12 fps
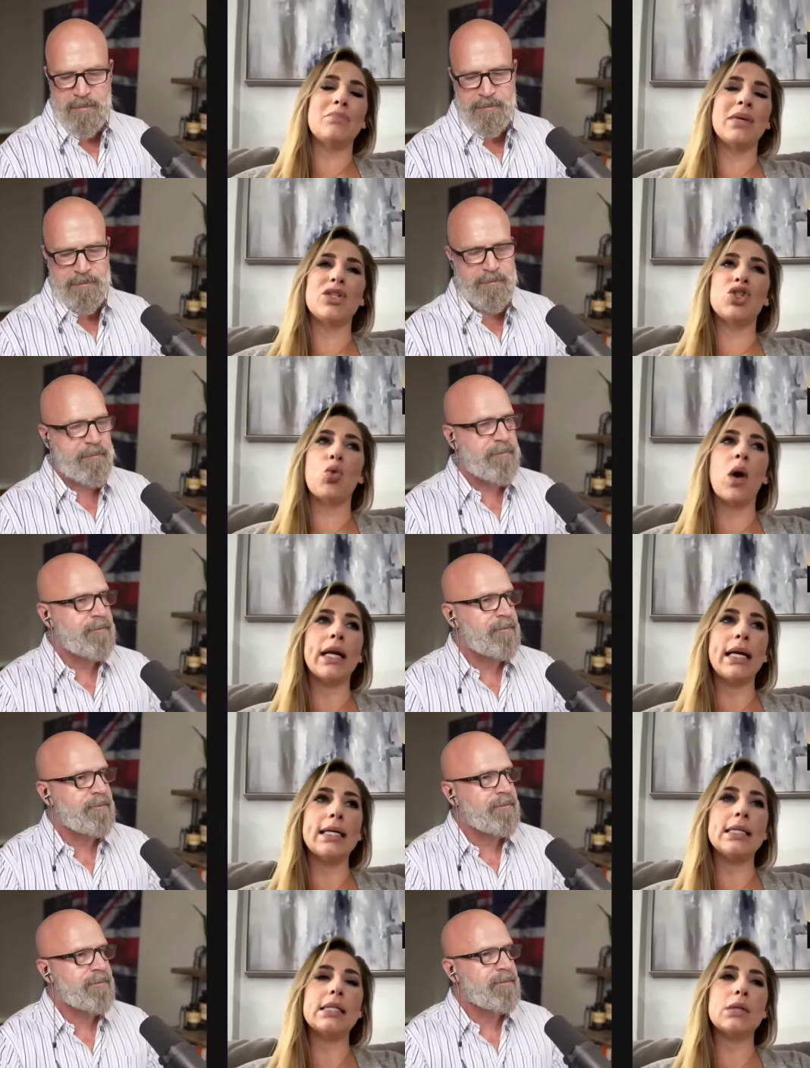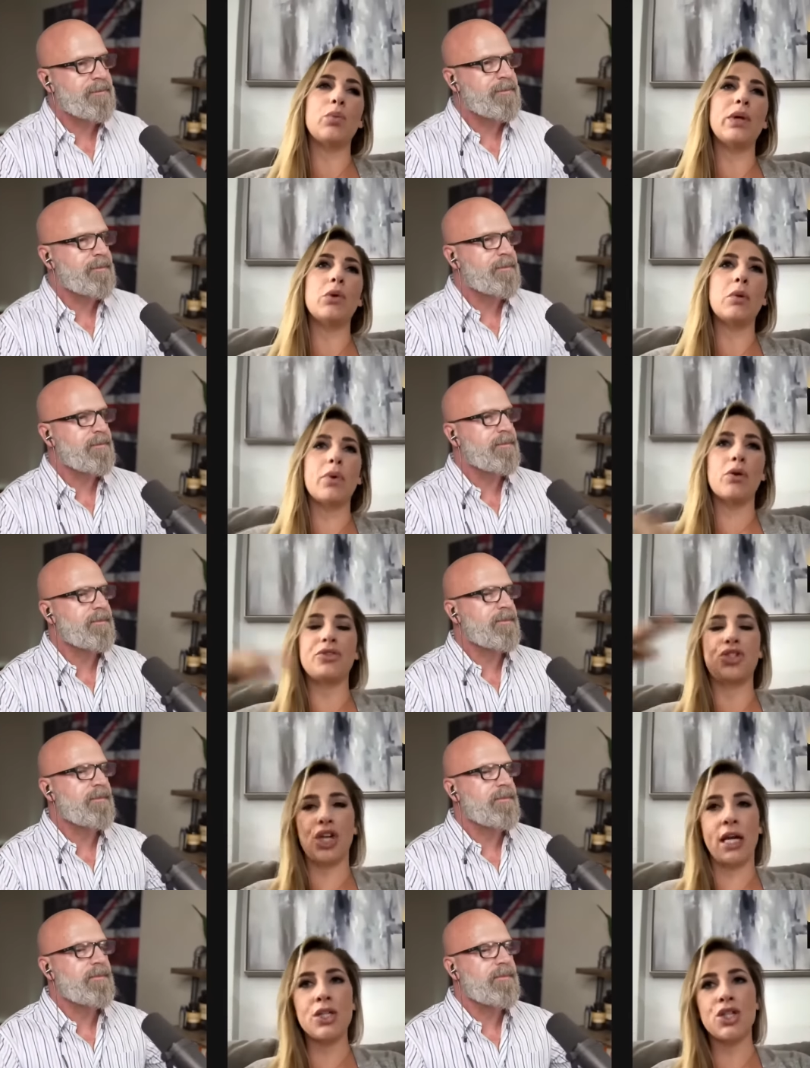Speaker 1: mid twenties. We were both
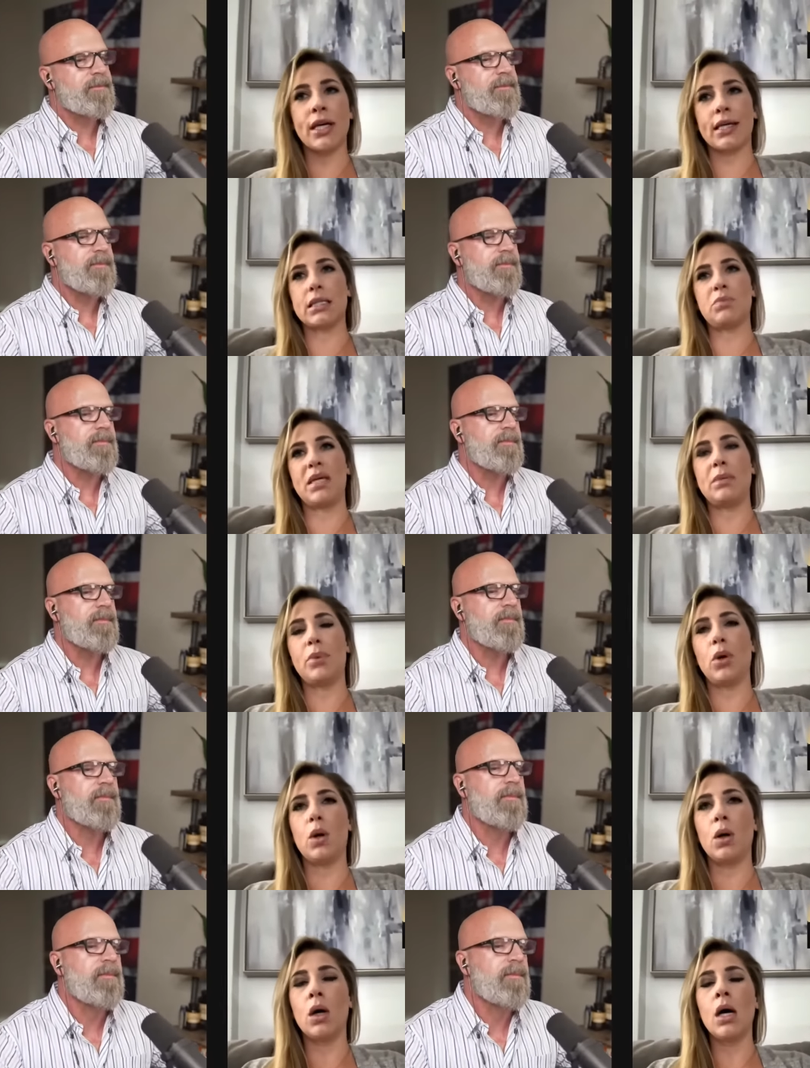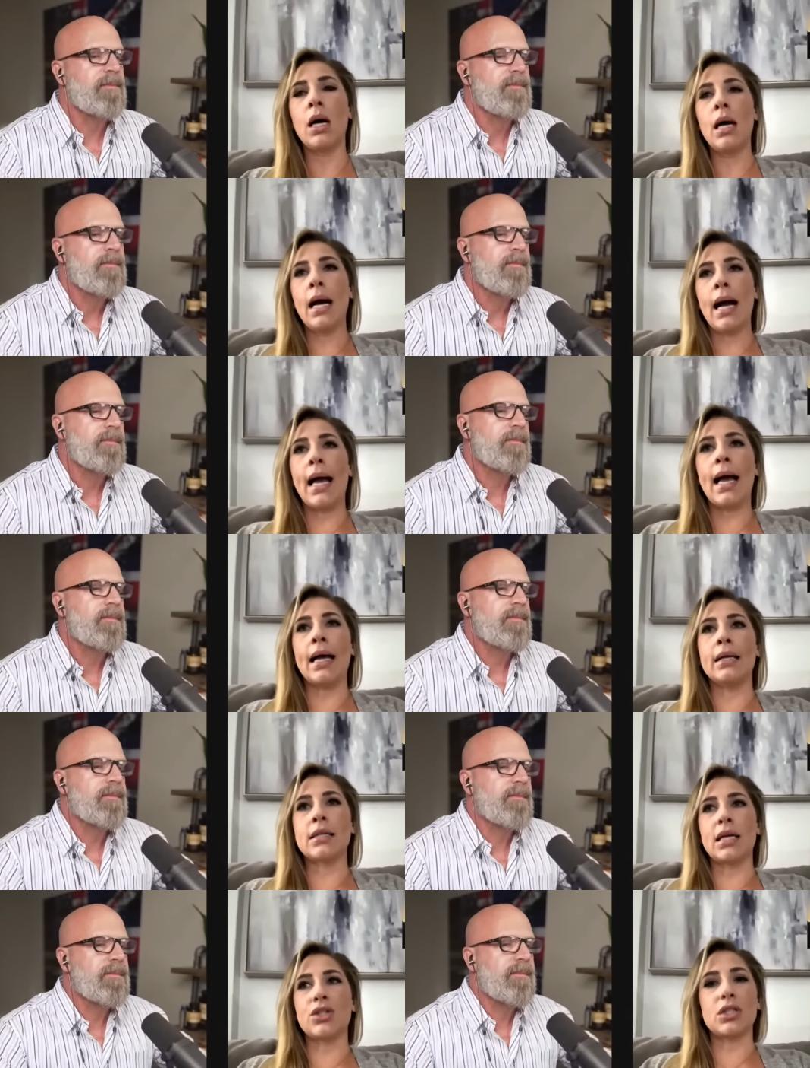changing as people.
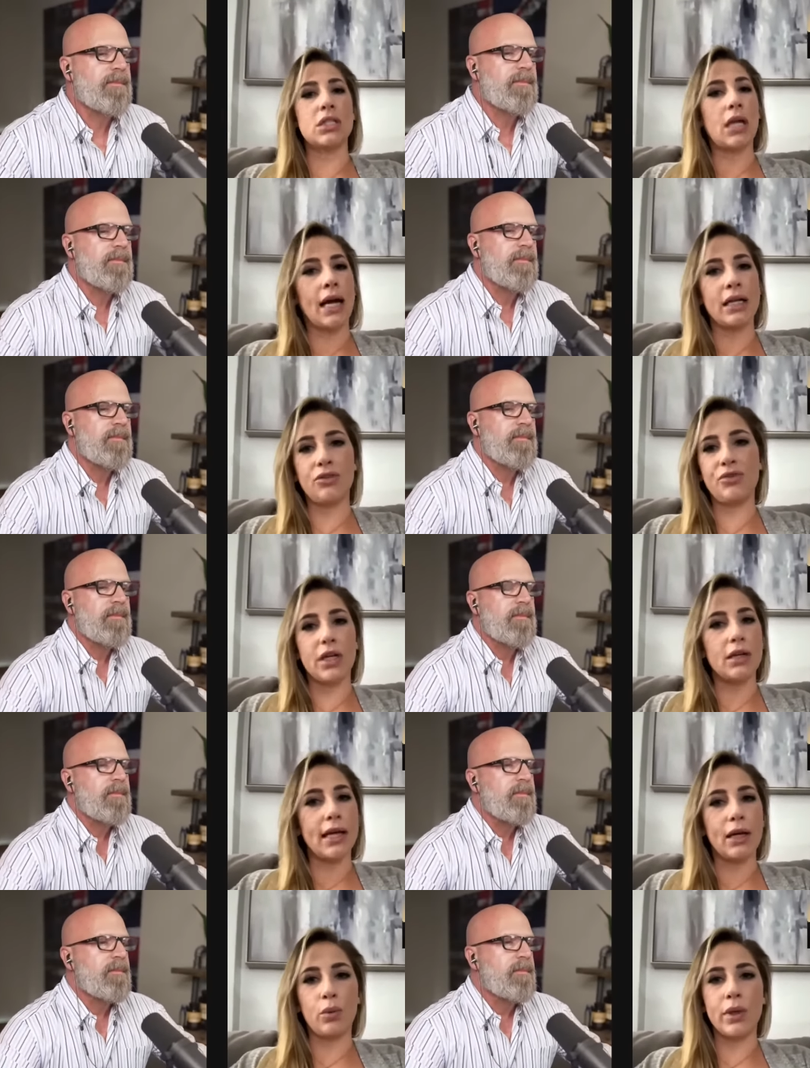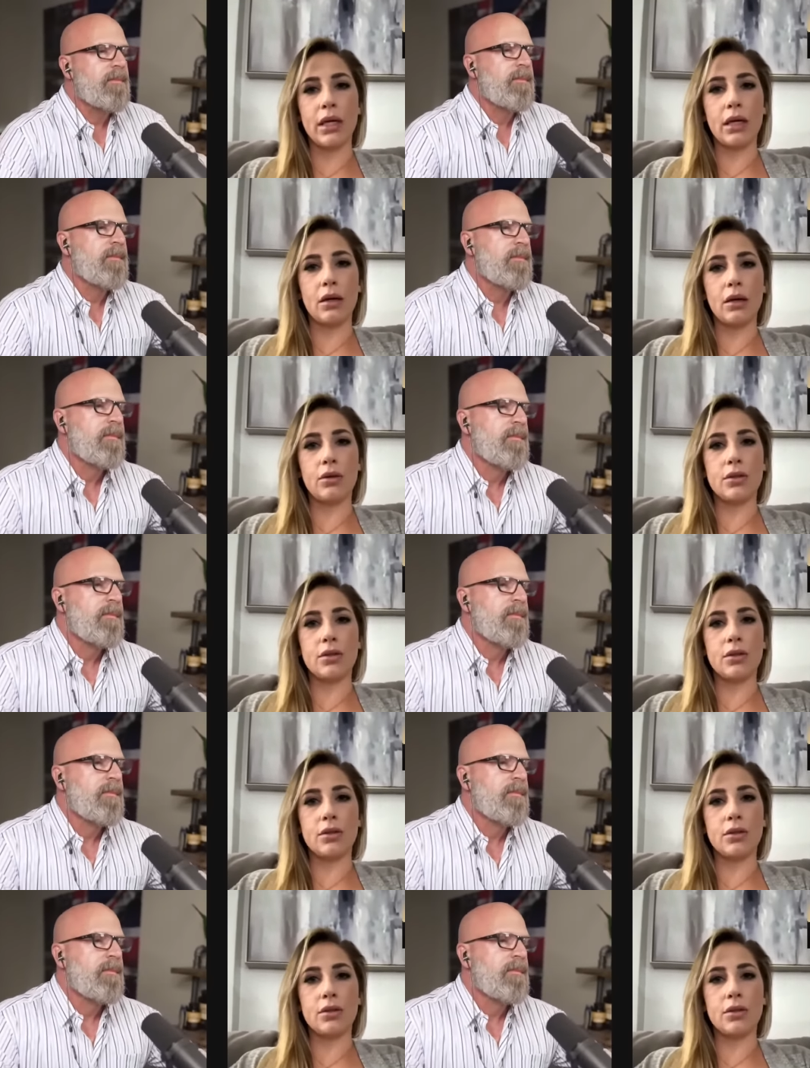And I just kind of feel like we